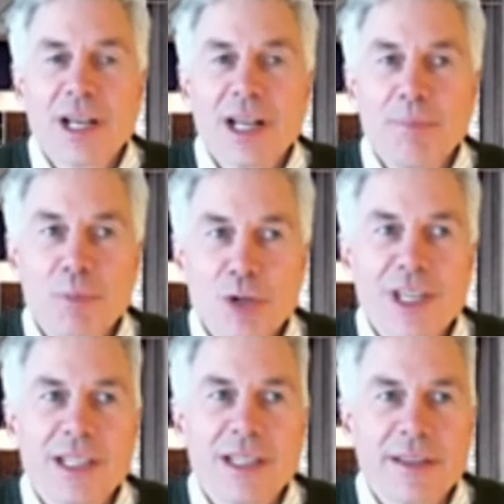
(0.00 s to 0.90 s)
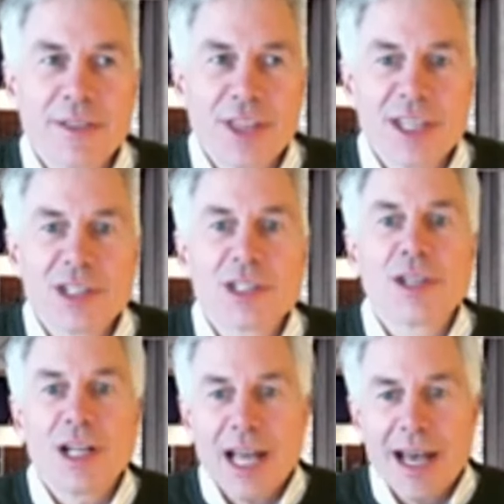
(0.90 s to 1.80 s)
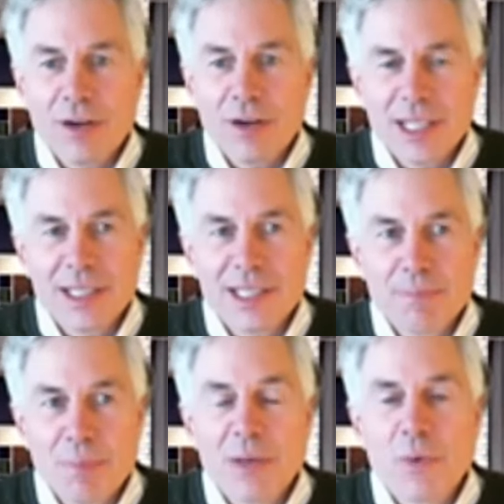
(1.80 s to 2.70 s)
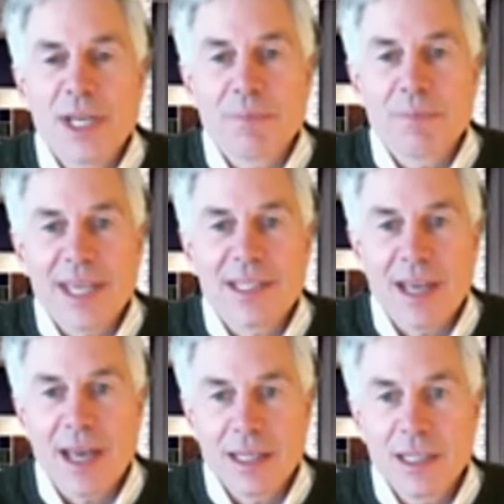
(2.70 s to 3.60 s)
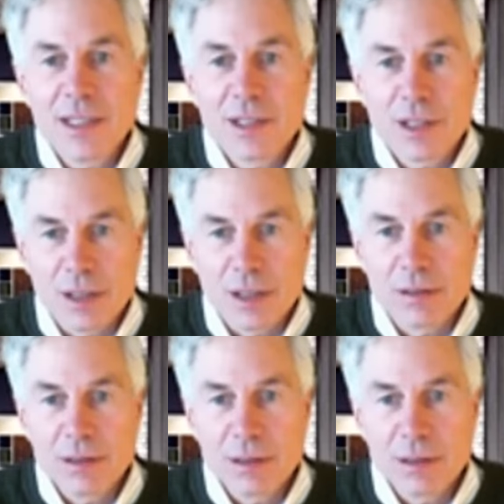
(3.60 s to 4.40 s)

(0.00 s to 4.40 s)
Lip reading: moving things to the cloud in many ways makes that easier